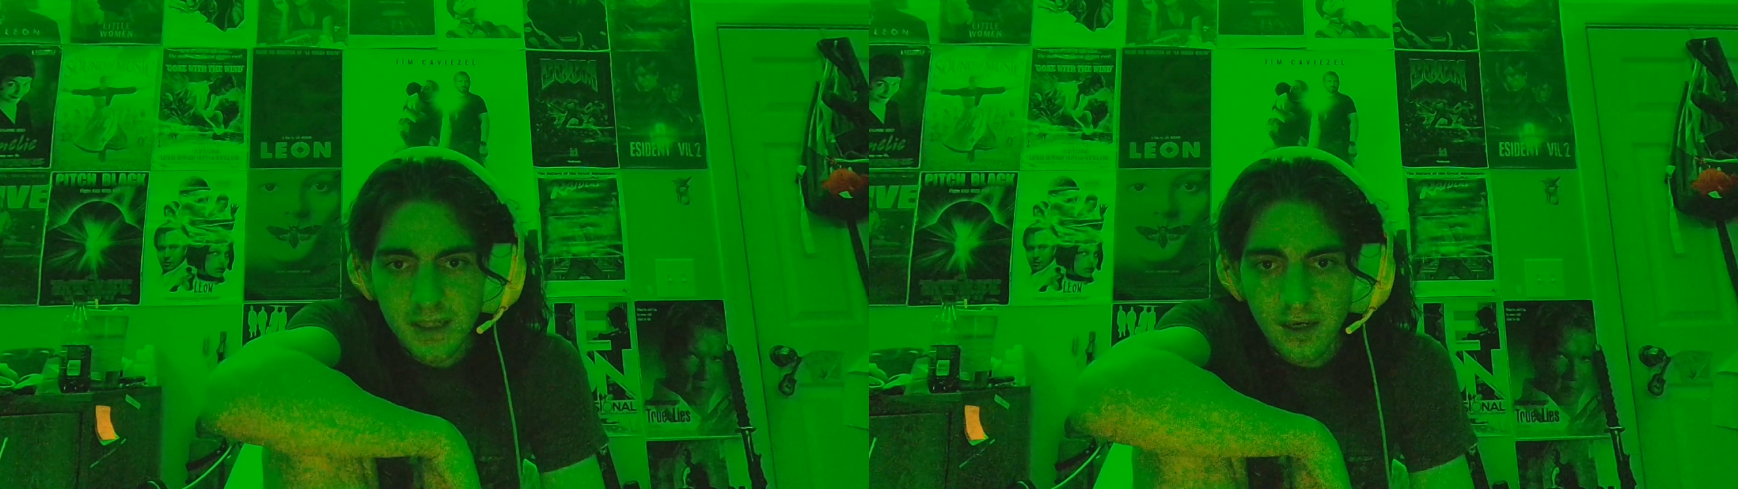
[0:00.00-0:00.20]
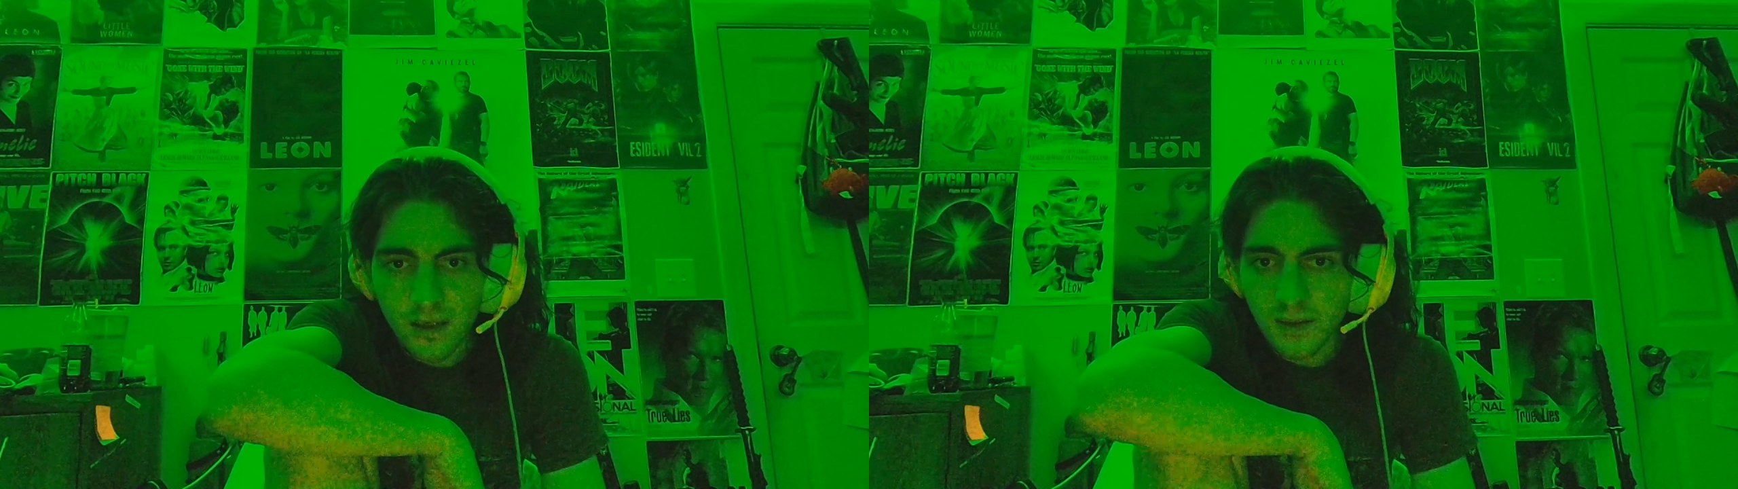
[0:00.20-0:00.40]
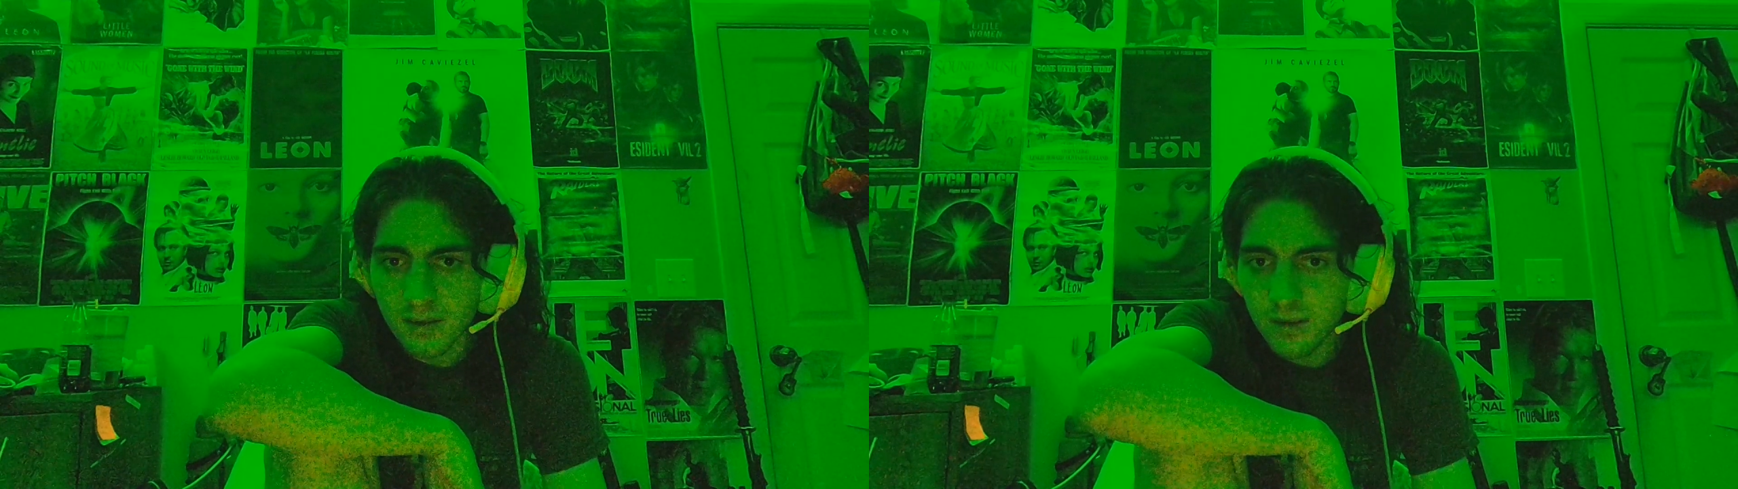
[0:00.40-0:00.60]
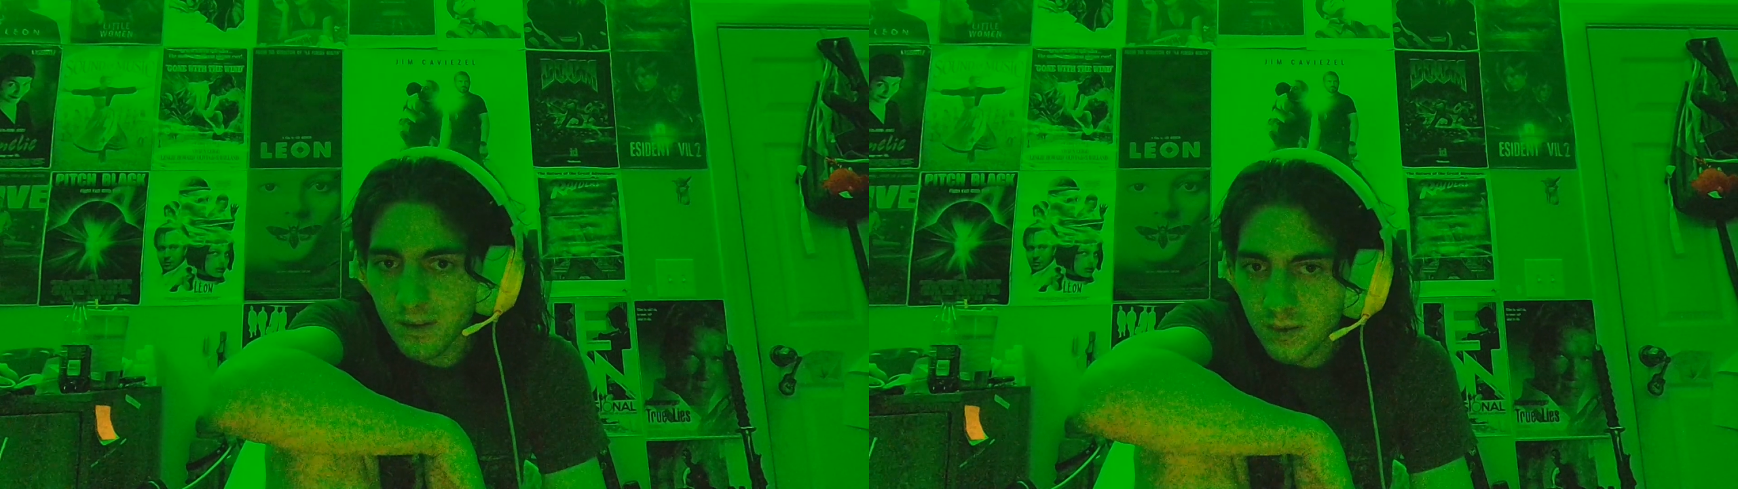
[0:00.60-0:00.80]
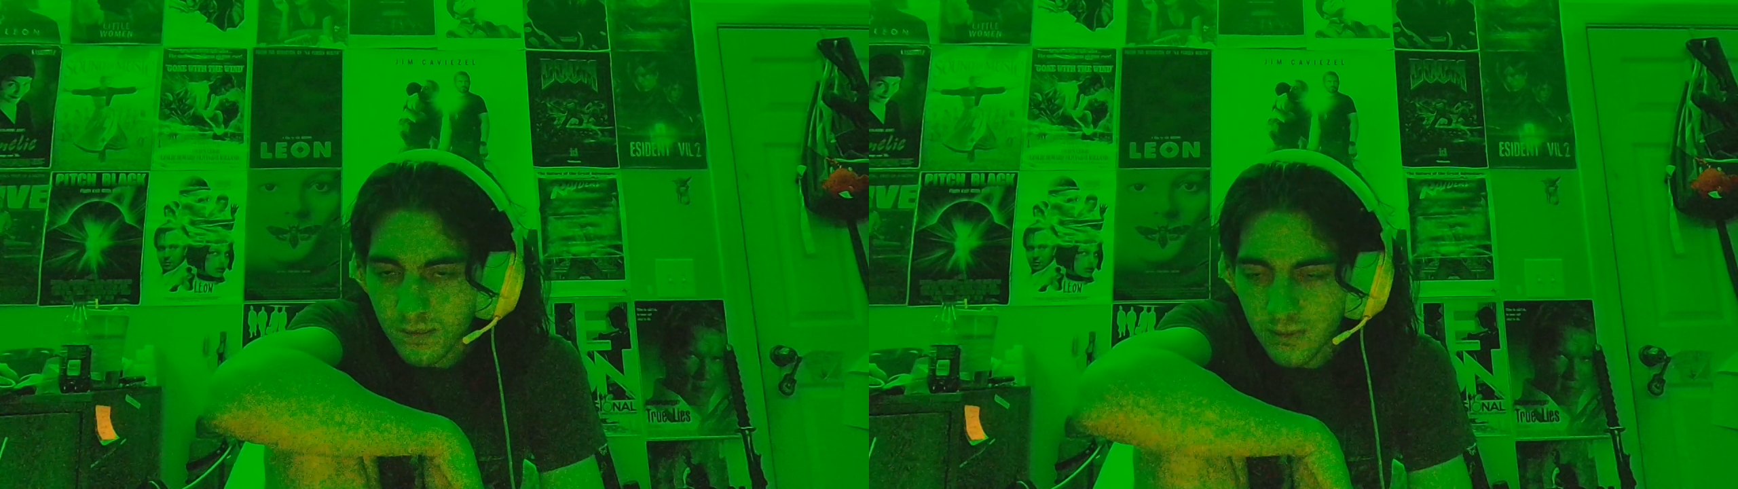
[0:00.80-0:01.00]

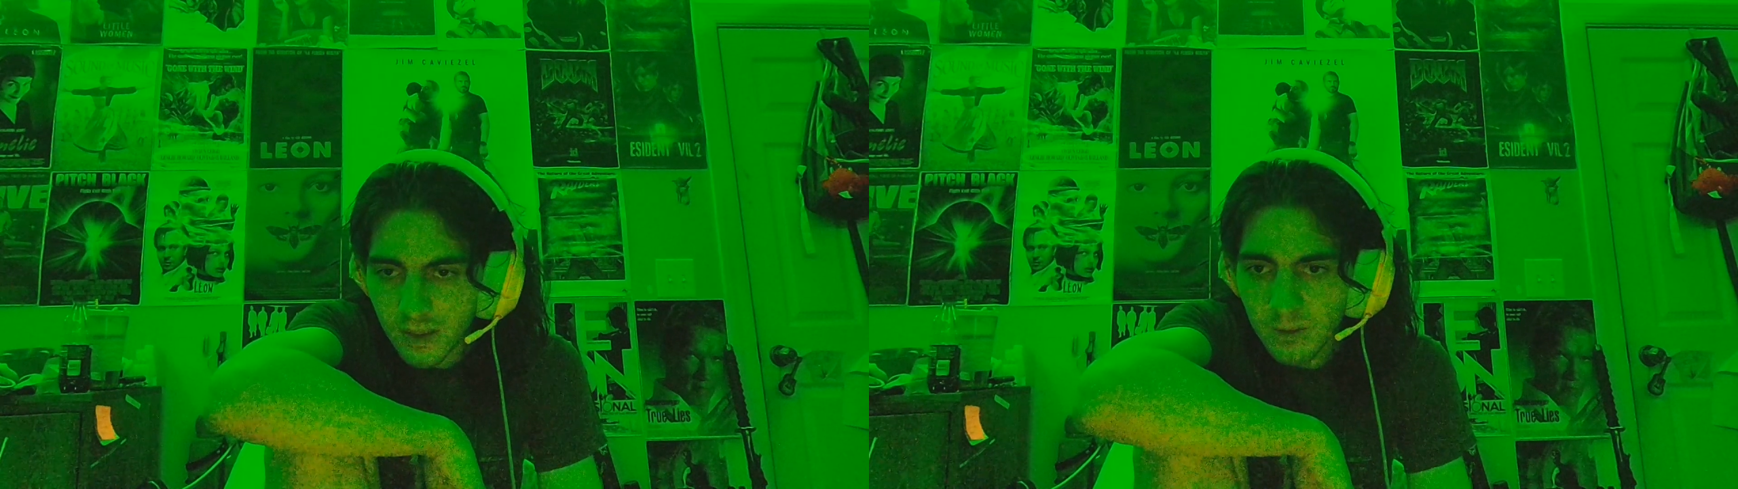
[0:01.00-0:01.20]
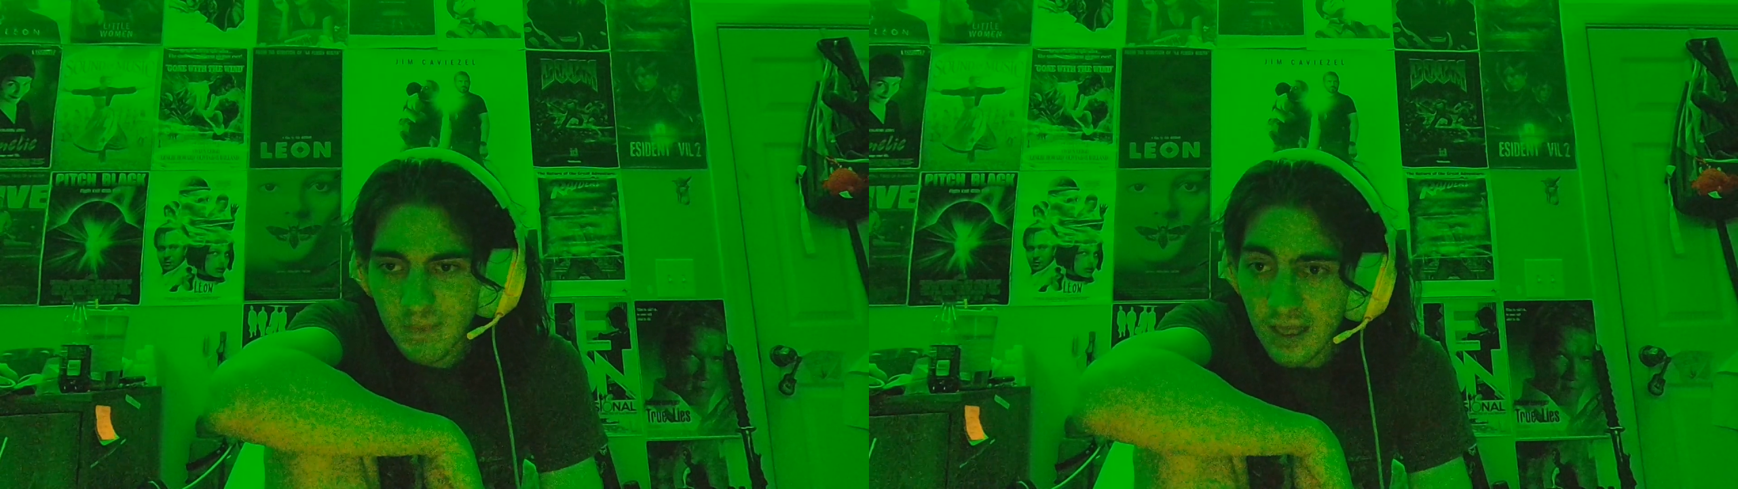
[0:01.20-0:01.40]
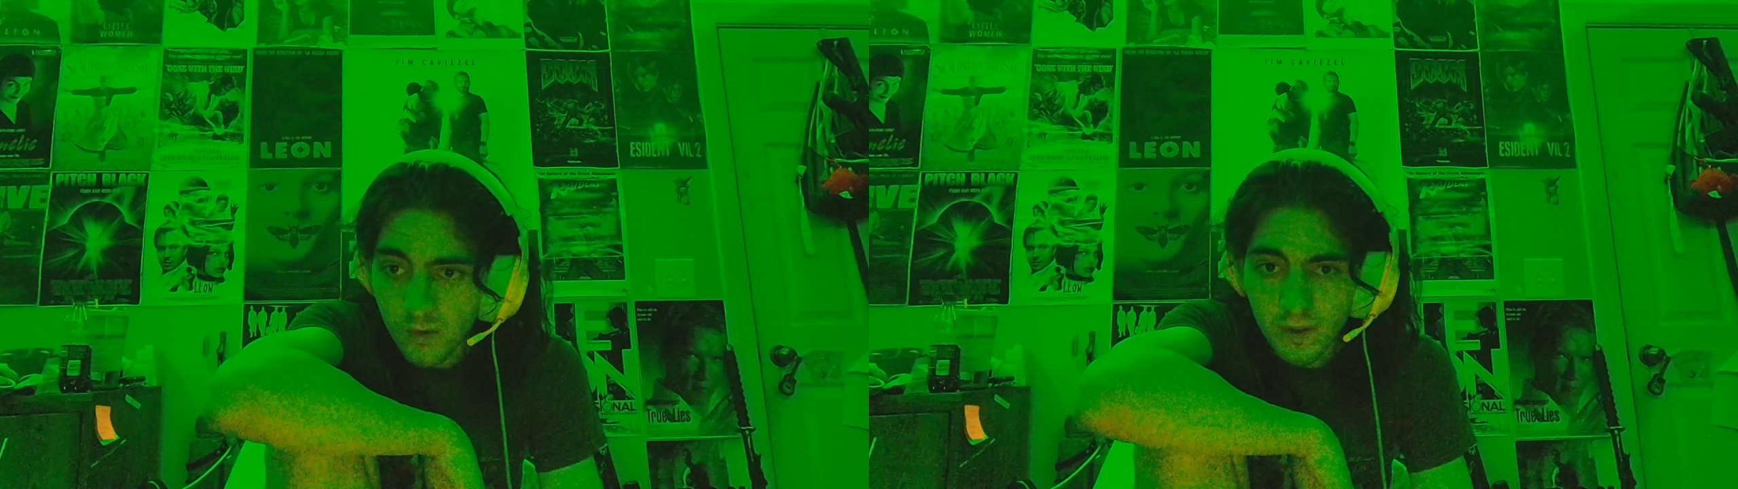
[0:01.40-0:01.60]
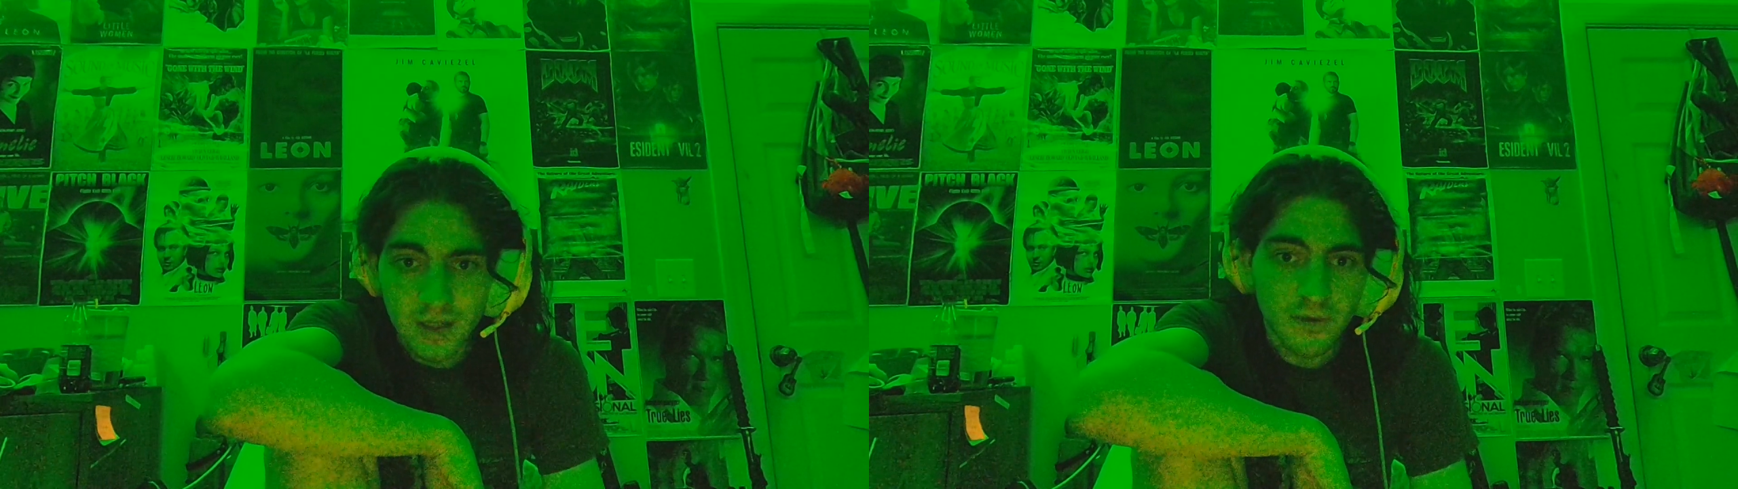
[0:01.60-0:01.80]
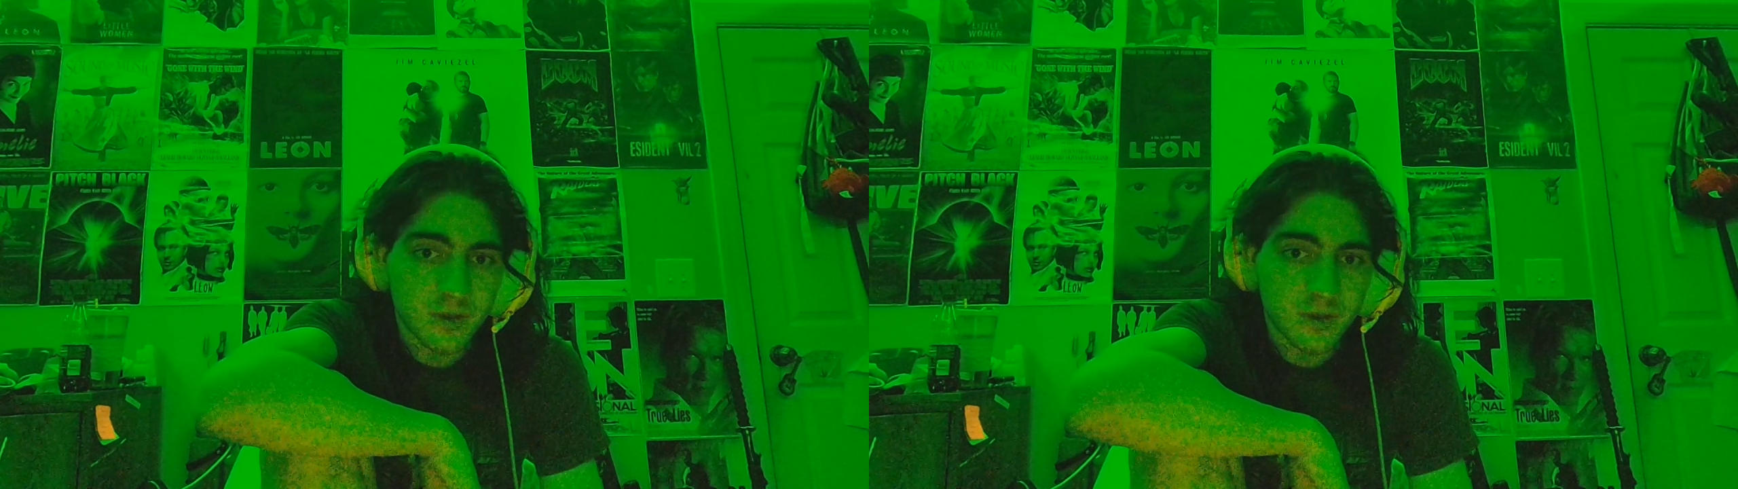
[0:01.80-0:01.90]
character in Ballerina,